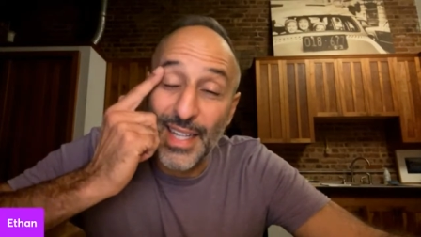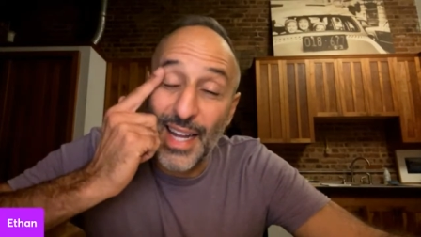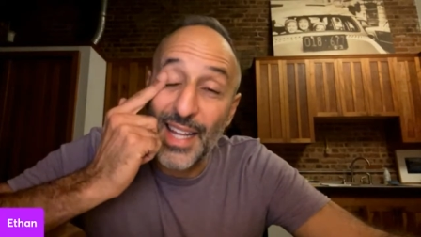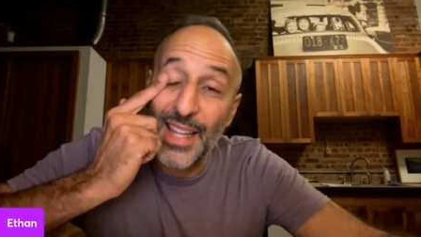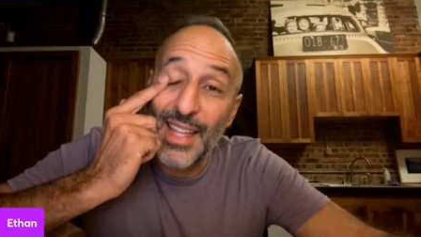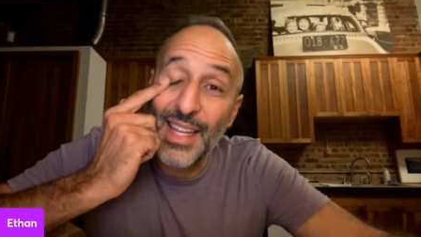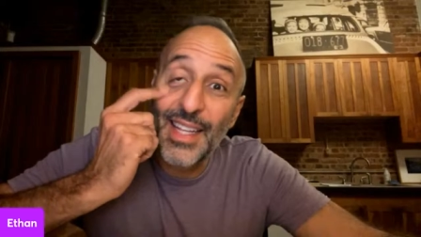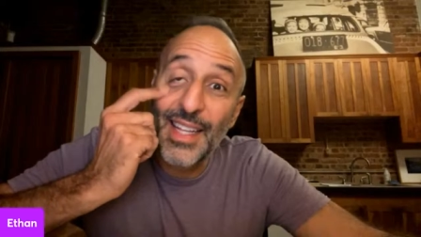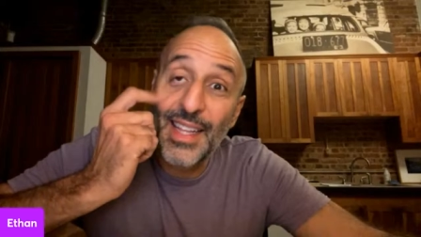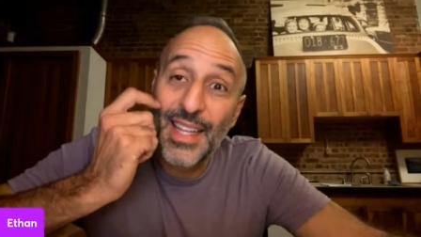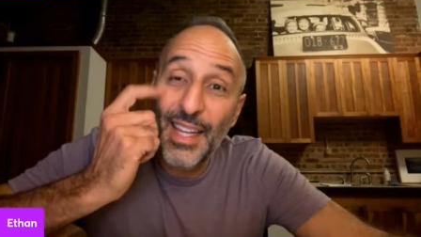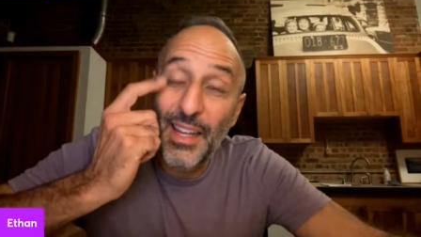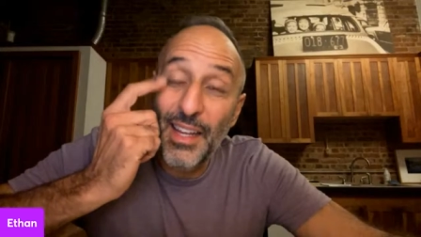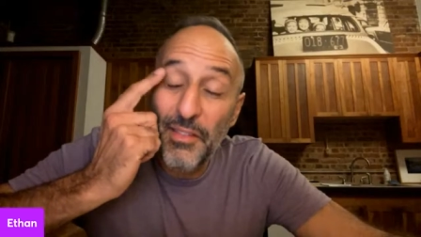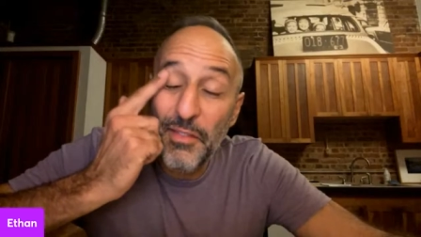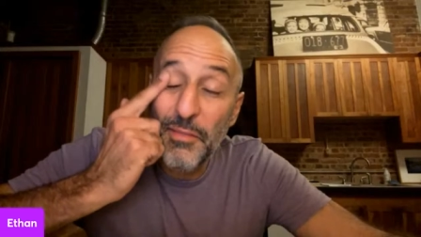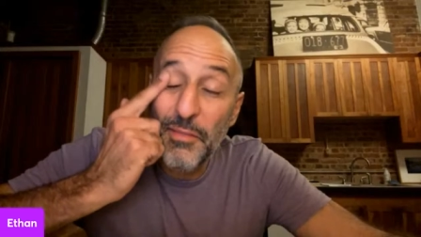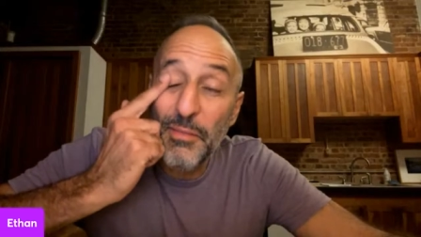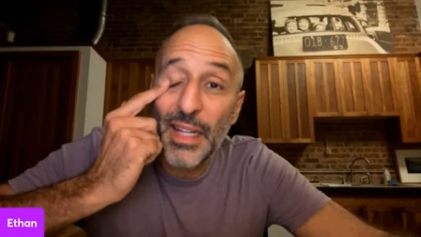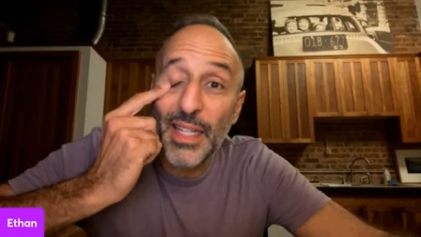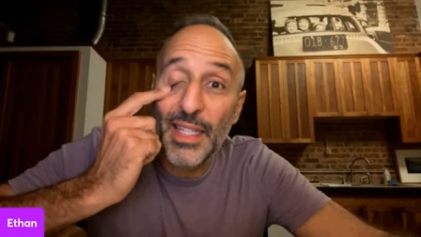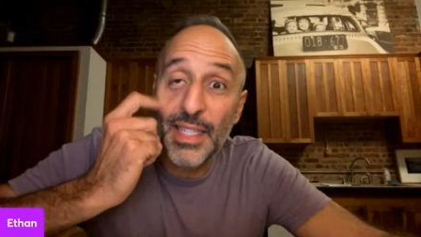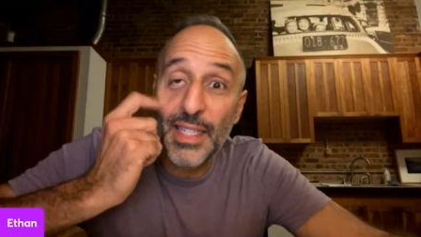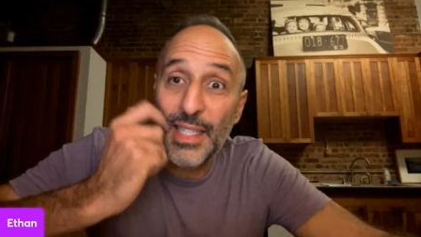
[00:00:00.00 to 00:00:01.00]
I think even
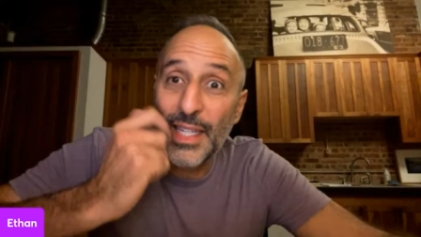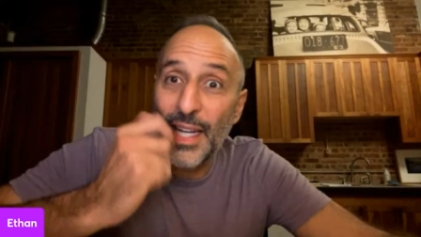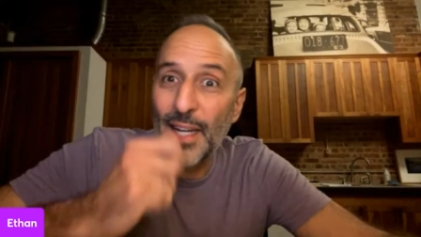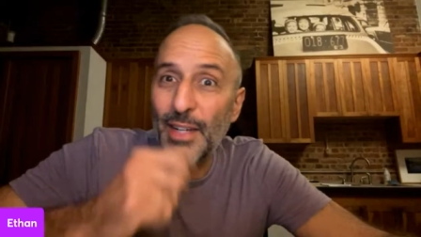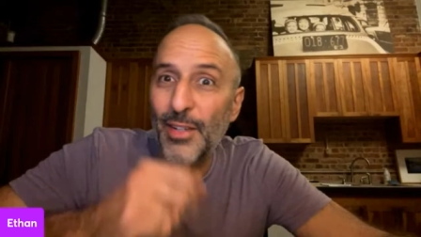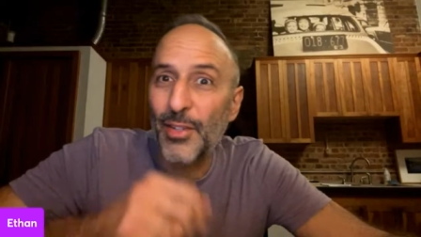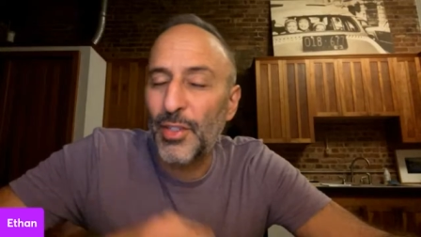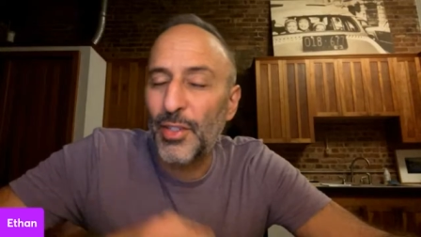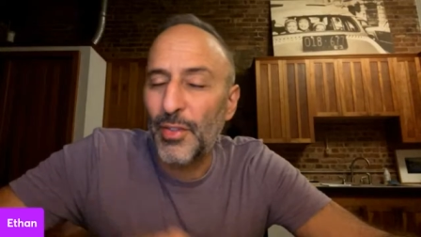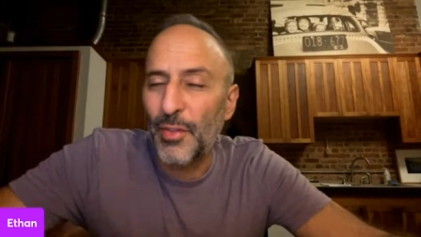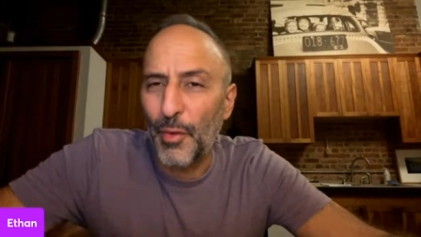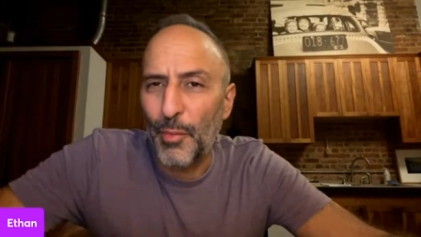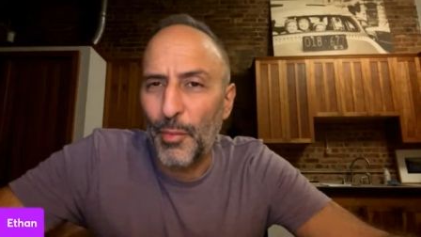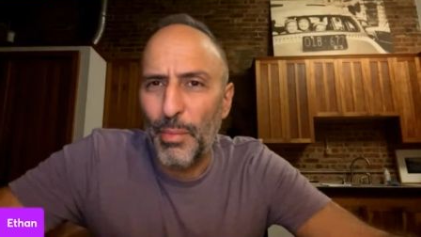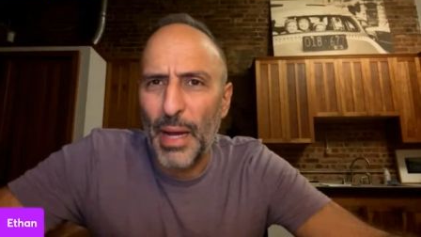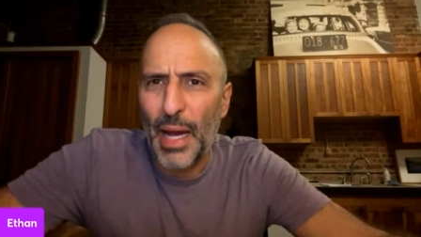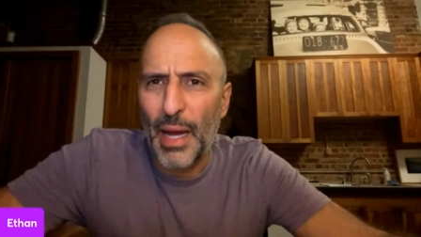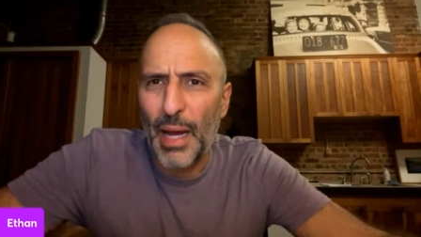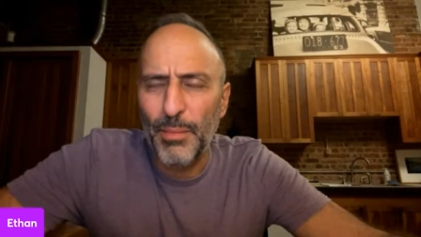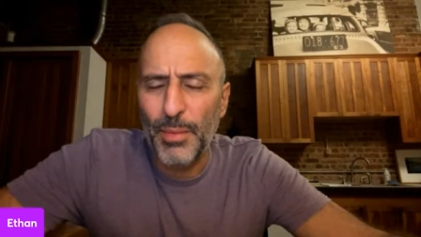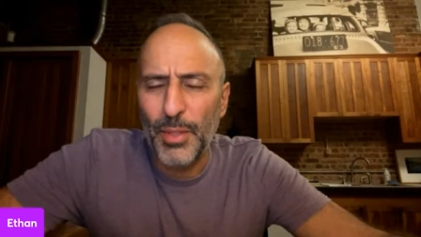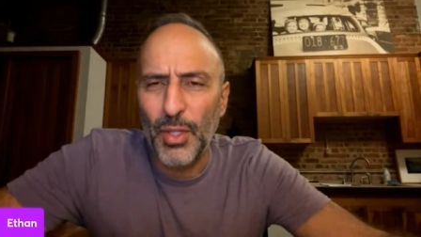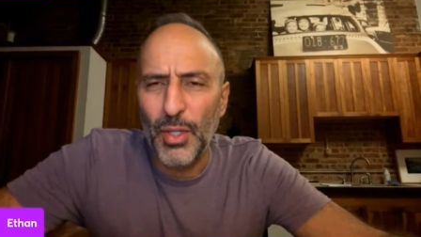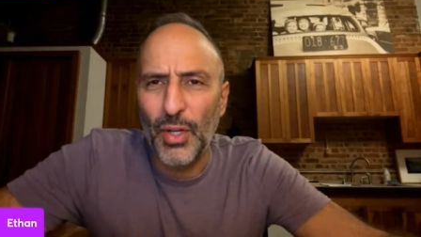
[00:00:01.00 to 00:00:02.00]
by the standards of a
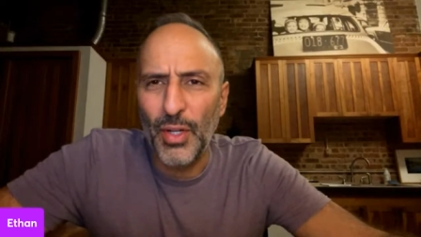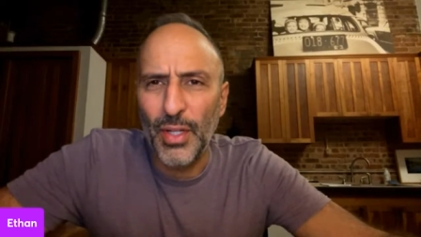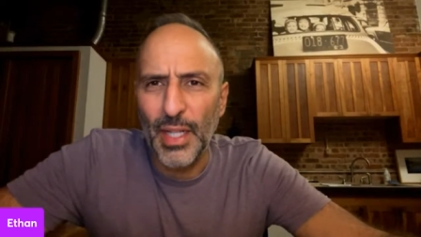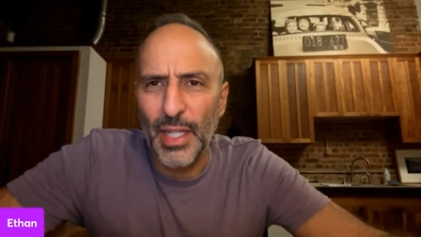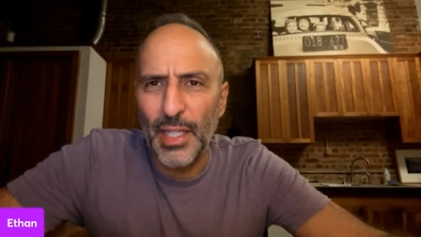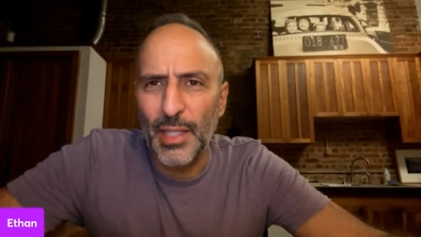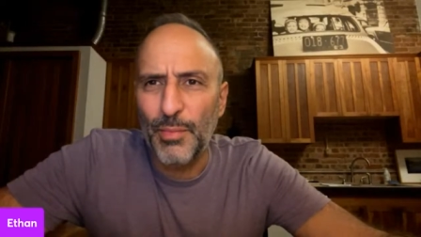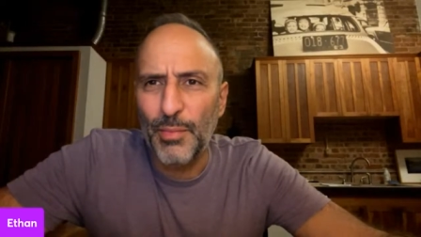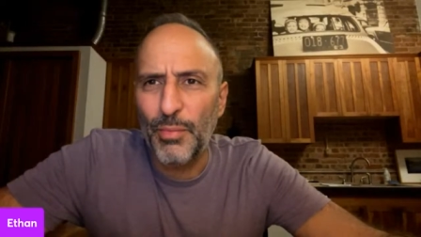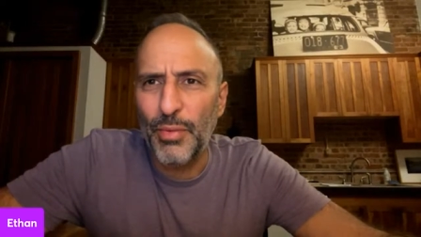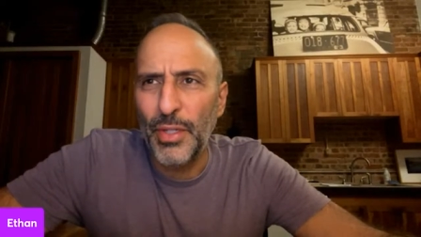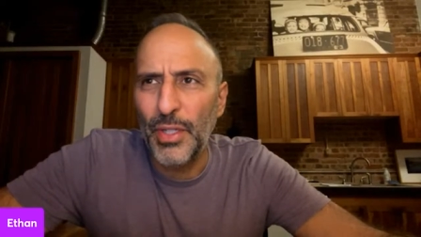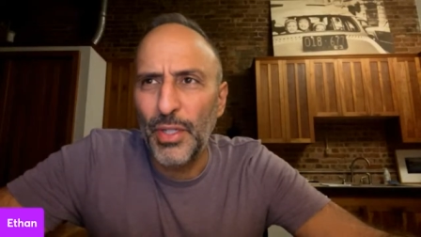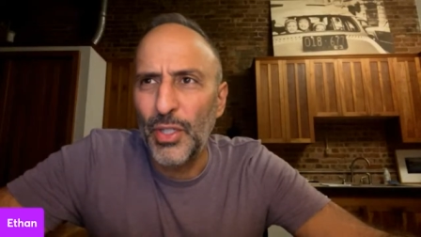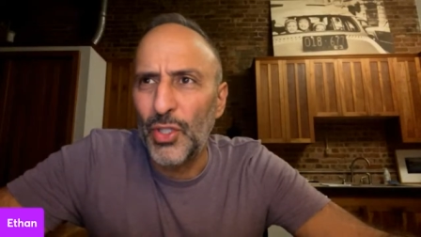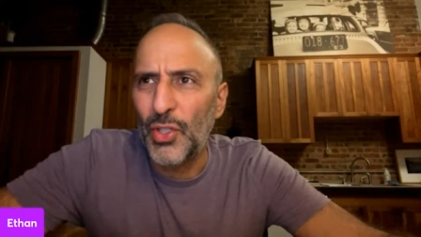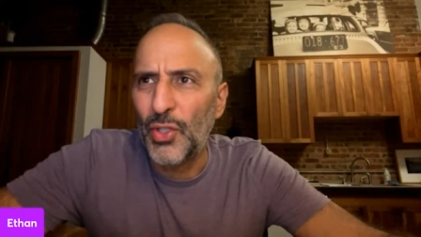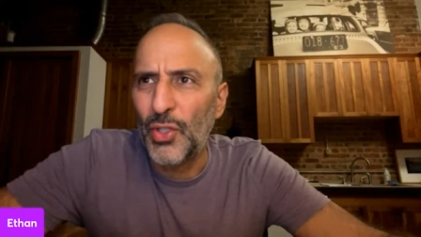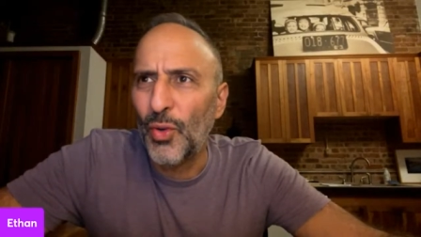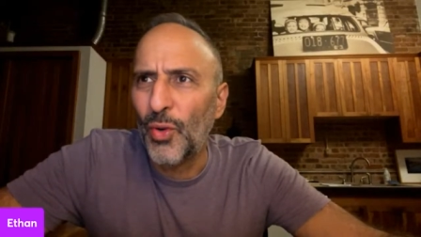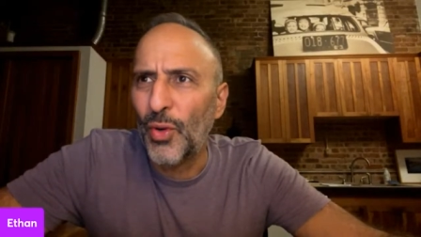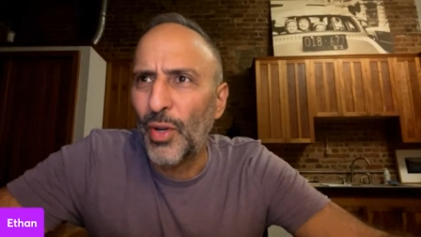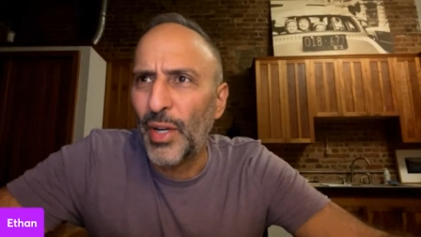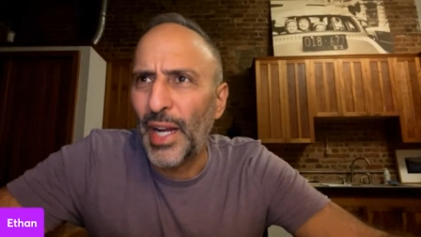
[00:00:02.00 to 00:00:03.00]
pop song, that's pretty
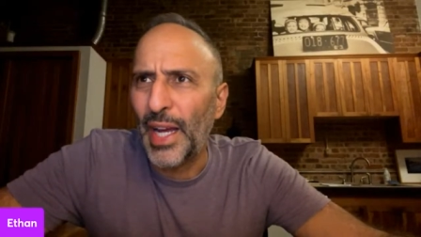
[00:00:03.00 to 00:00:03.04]
short.